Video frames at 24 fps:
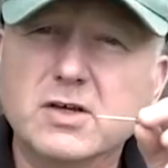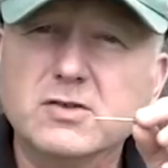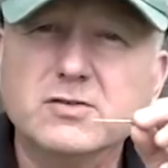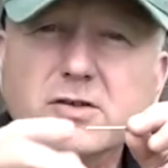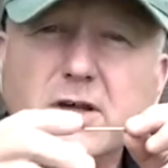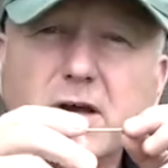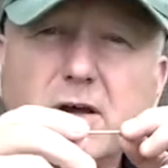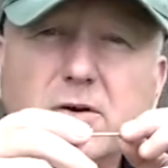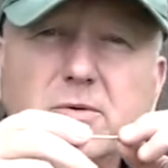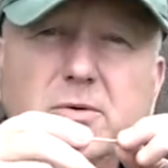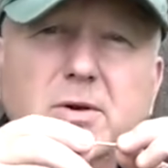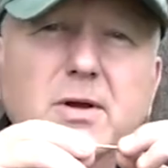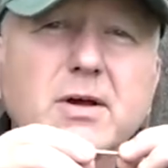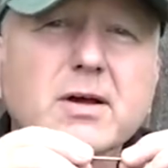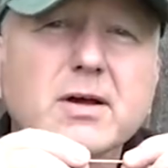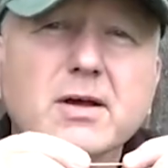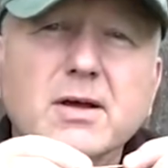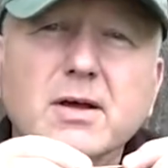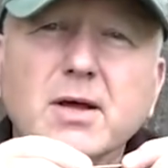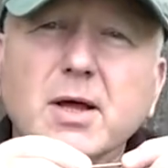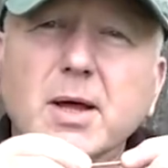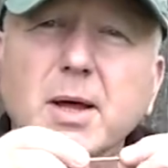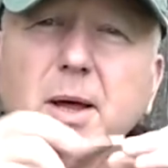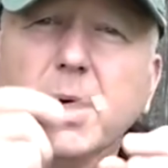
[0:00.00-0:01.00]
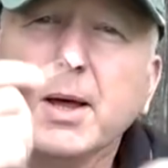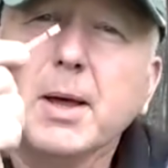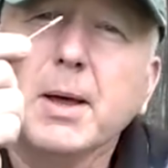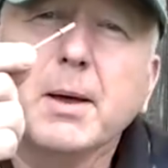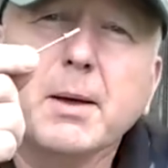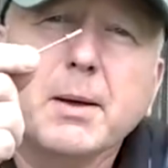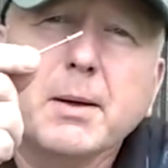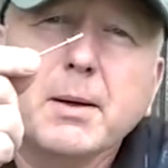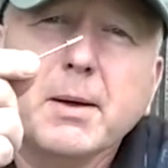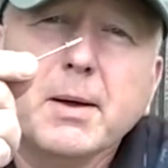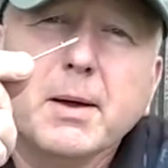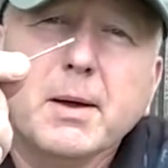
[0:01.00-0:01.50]
So
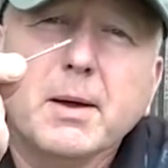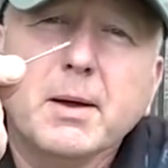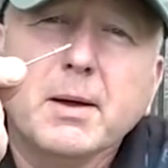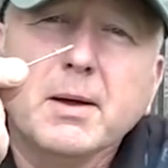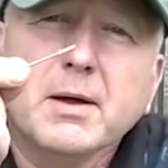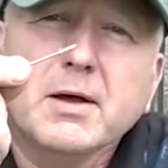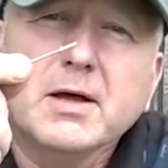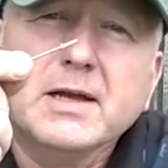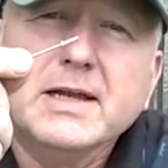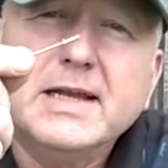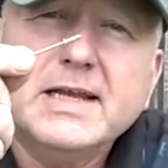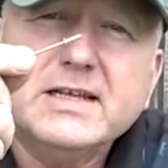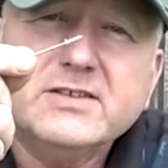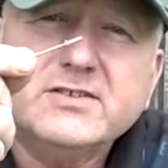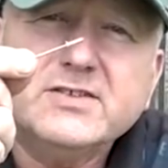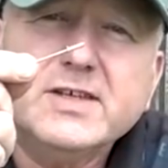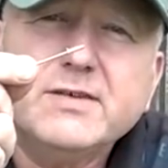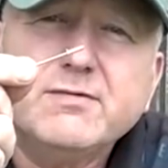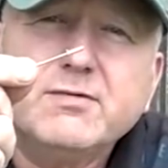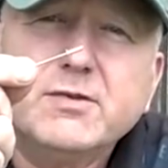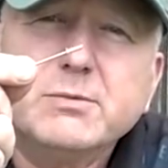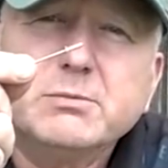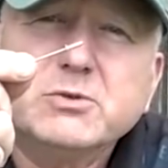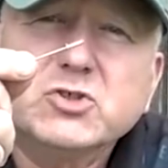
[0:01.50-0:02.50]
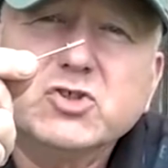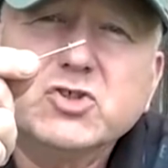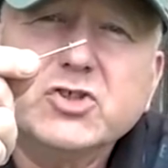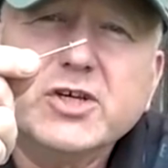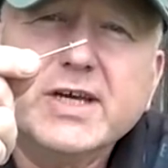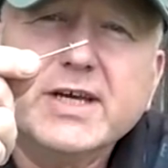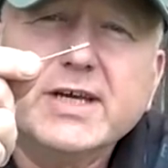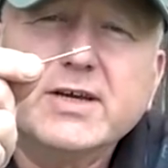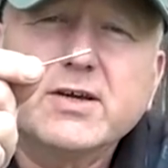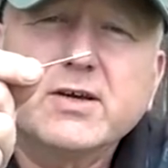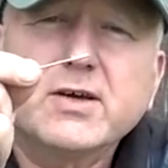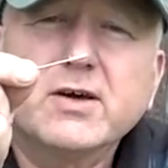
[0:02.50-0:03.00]
let's see if the
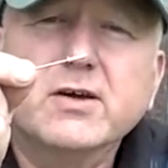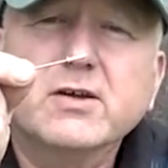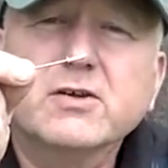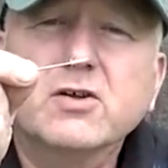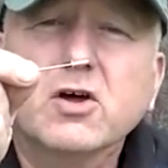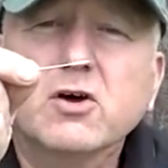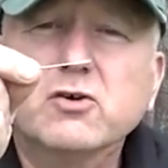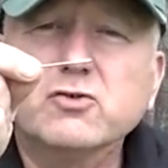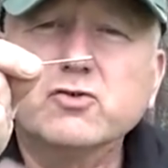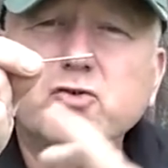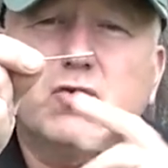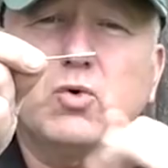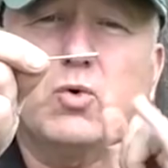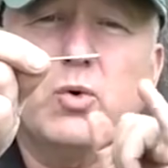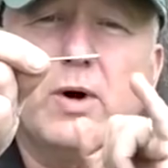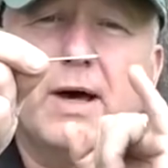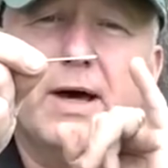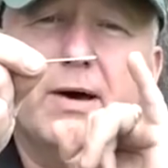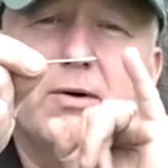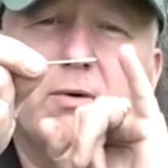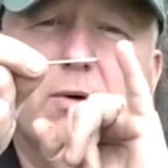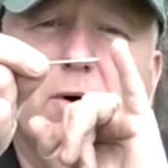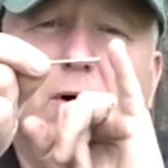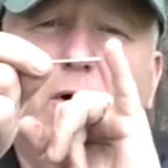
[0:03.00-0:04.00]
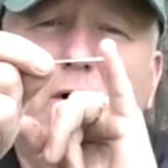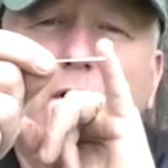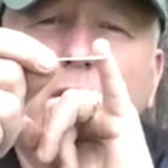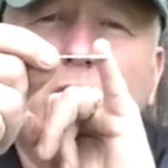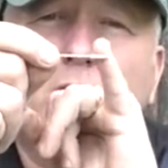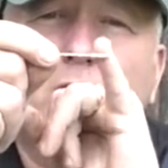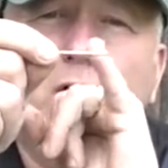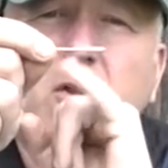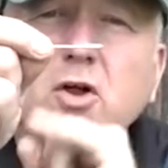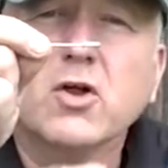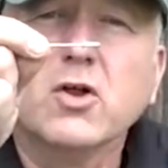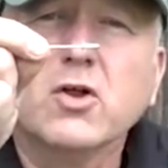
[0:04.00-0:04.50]
machine can sort out
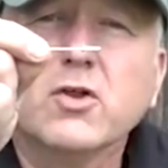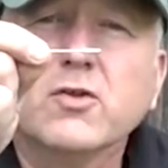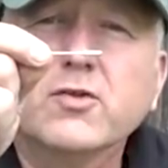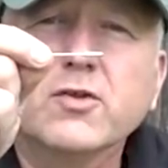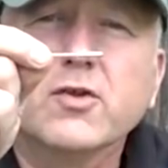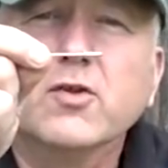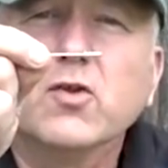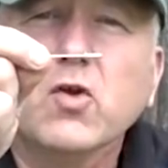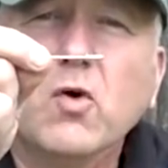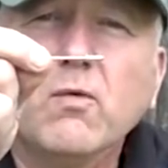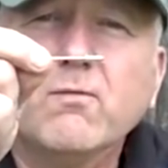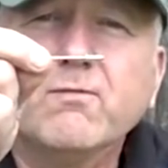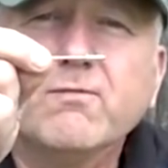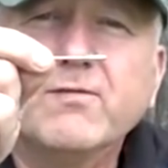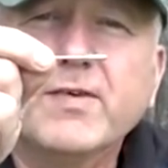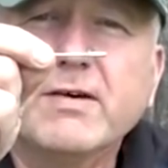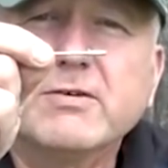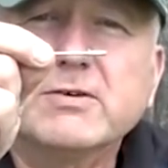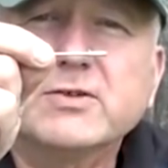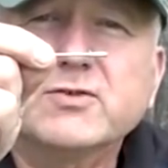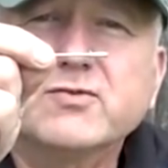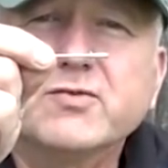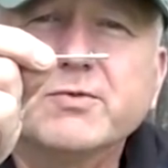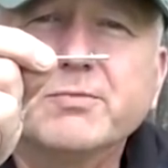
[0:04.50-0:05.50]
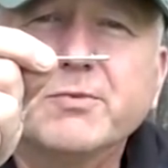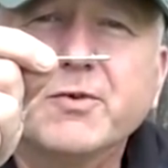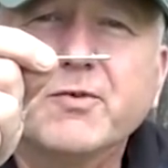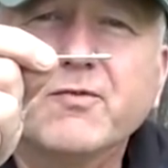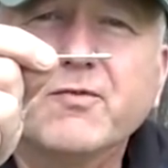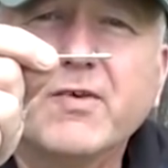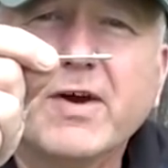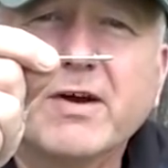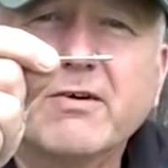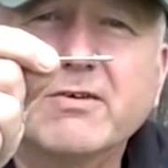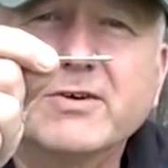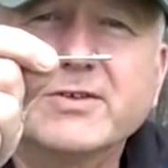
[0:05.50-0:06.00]
the non-ferrous from the
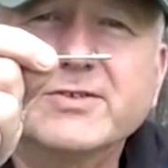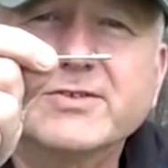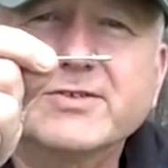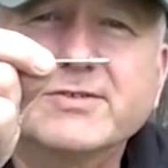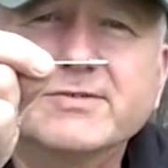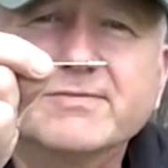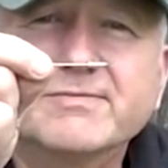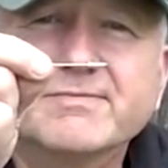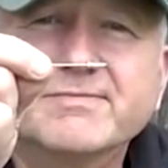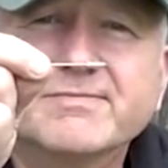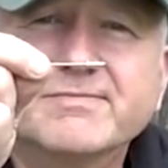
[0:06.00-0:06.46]
ferrous.